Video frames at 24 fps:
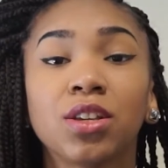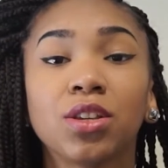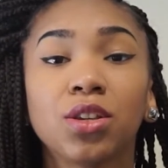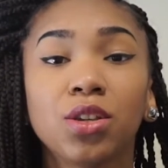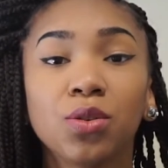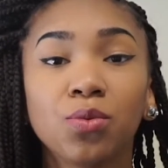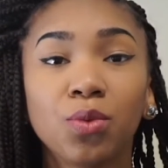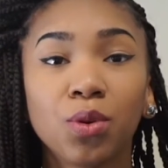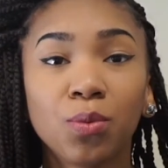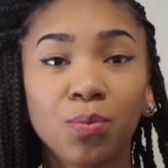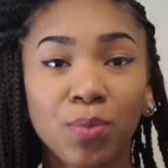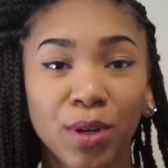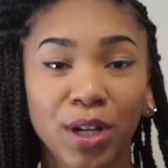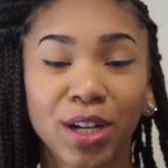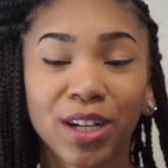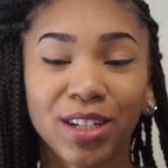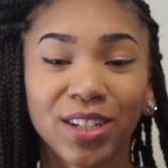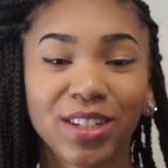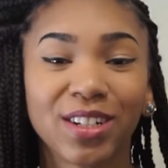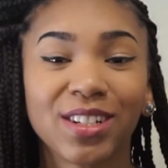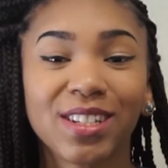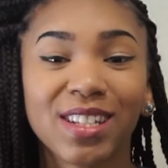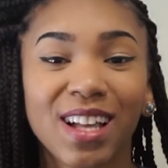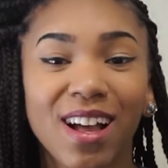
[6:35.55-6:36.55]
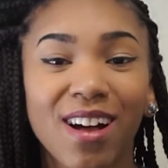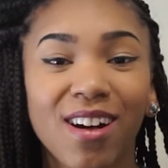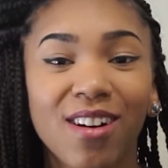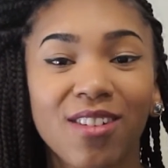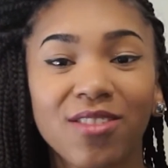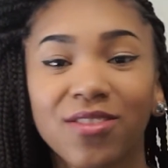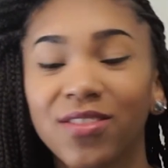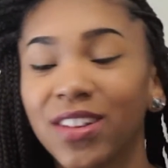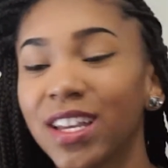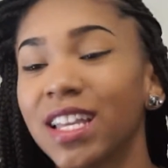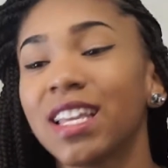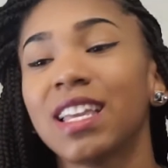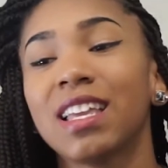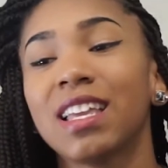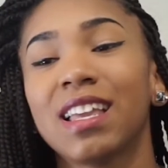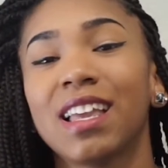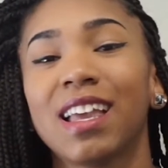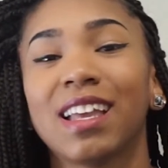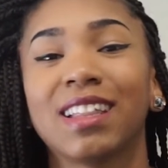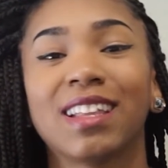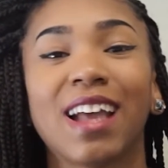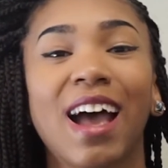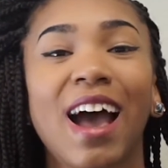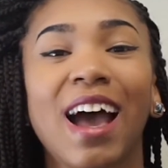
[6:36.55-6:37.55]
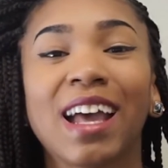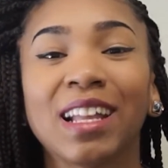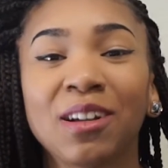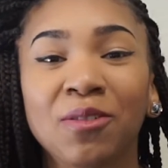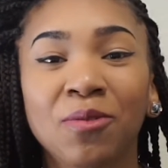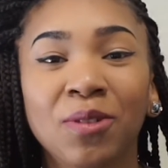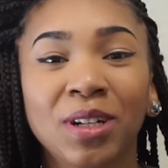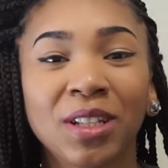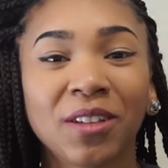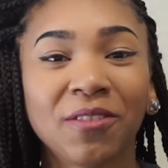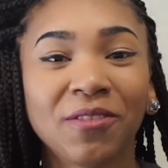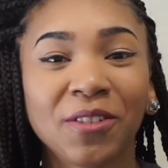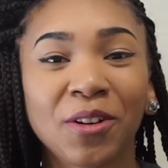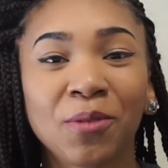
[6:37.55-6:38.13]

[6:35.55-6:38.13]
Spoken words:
You will burn yourself, and I don't want to